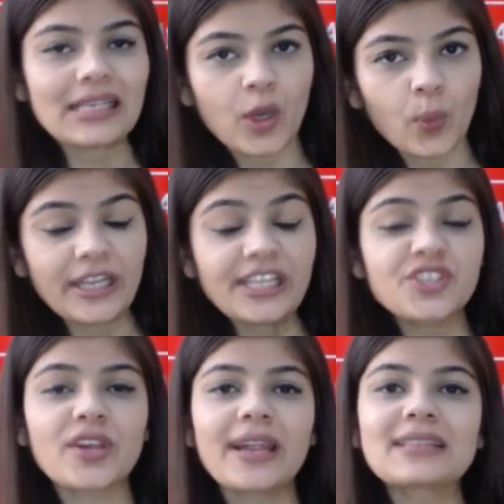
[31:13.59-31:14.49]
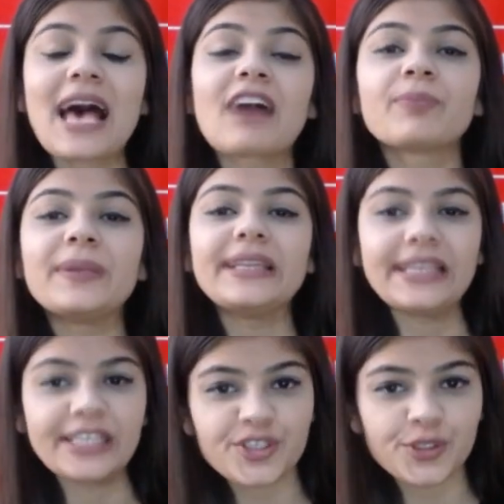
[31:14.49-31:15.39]
equity shares have been
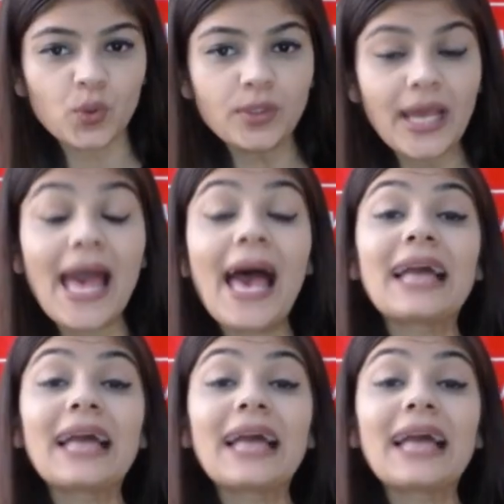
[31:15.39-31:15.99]
issued